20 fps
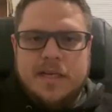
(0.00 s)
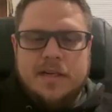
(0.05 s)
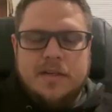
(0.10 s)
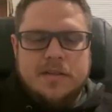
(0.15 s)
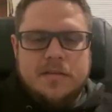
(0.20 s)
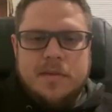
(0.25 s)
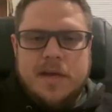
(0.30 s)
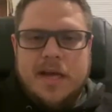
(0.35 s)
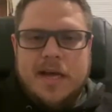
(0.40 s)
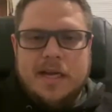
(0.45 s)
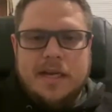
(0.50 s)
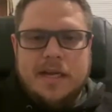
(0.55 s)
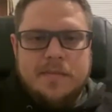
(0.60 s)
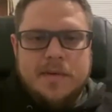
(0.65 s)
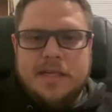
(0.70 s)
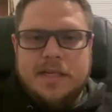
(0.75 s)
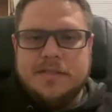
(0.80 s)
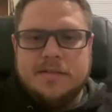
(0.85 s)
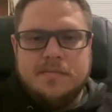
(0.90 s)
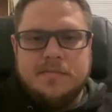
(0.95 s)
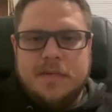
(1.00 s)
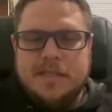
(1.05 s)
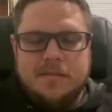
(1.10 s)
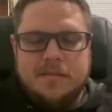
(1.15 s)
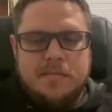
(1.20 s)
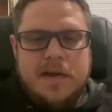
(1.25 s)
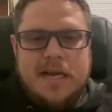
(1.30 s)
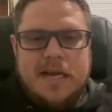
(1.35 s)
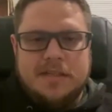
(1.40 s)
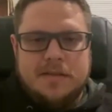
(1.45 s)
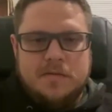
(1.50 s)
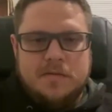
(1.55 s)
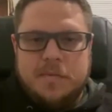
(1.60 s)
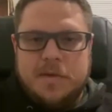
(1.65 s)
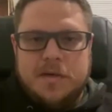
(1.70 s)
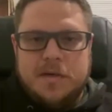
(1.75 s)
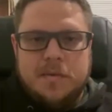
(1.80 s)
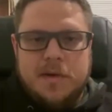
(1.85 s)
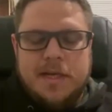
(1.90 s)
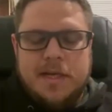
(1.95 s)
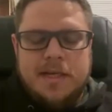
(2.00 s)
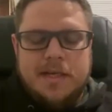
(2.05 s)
on the back. I mean, it's a massive spinnerbait.